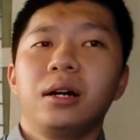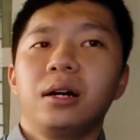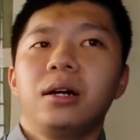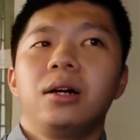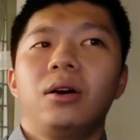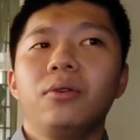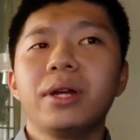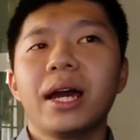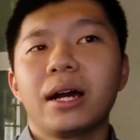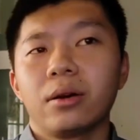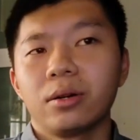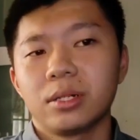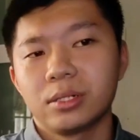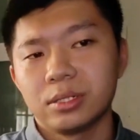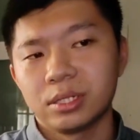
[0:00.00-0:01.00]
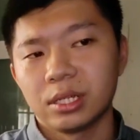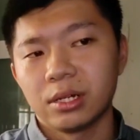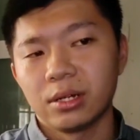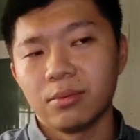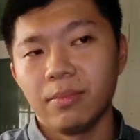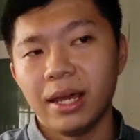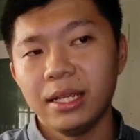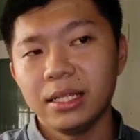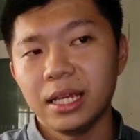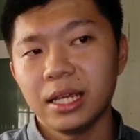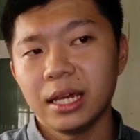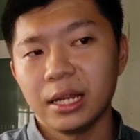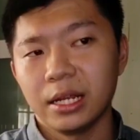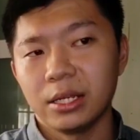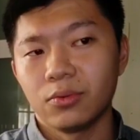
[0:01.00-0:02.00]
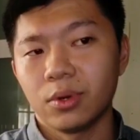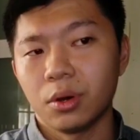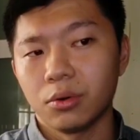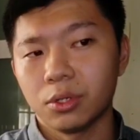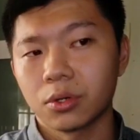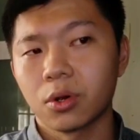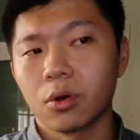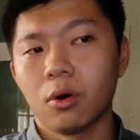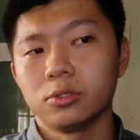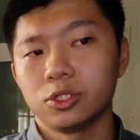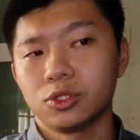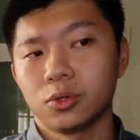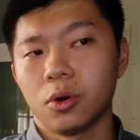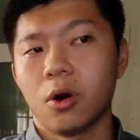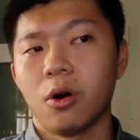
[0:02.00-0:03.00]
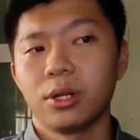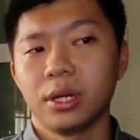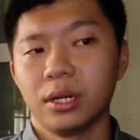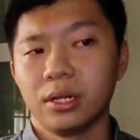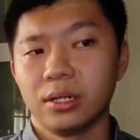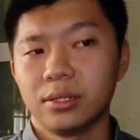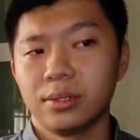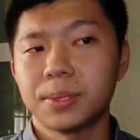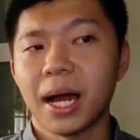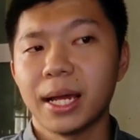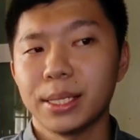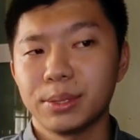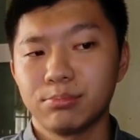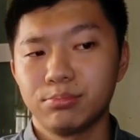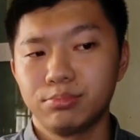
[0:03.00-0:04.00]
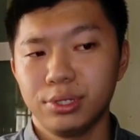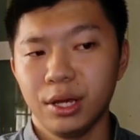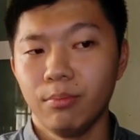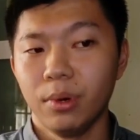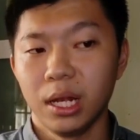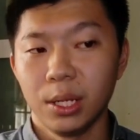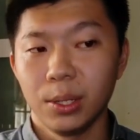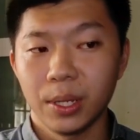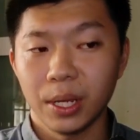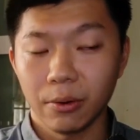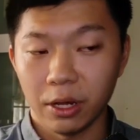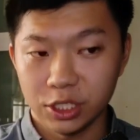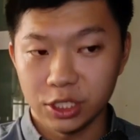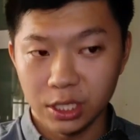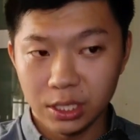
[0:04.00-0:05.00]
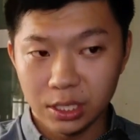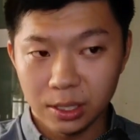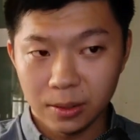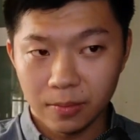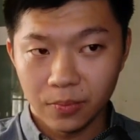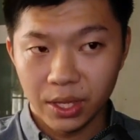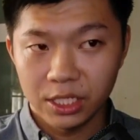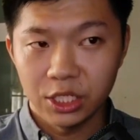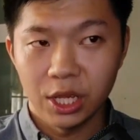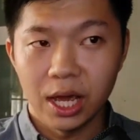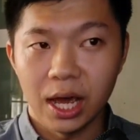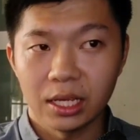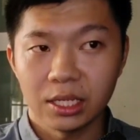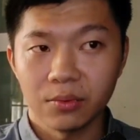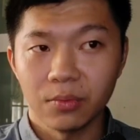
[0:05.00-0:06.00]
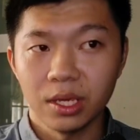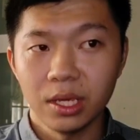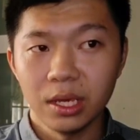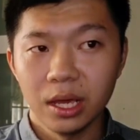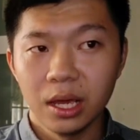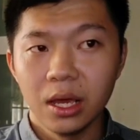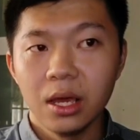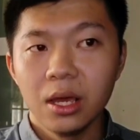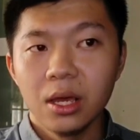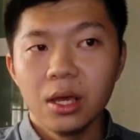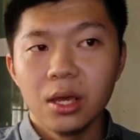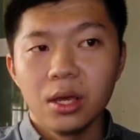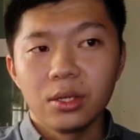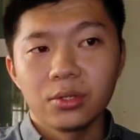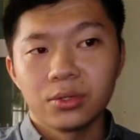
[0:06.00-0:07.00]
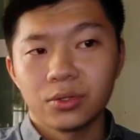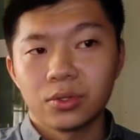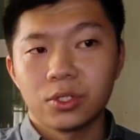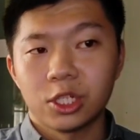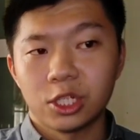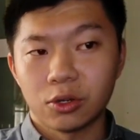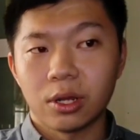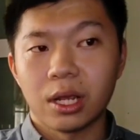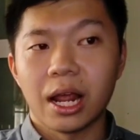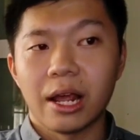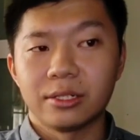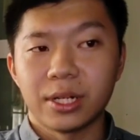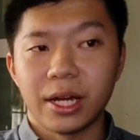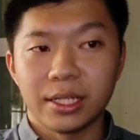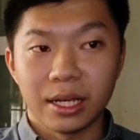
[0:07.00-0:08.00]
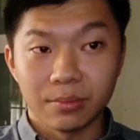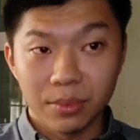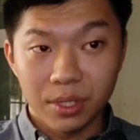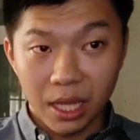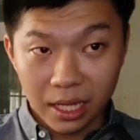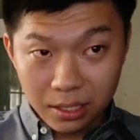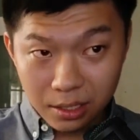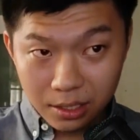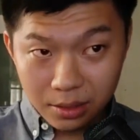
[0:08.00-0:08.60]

Oh yeah, the main thing it is we also gone through all the five preliminary questions she asked me just to clarify some things.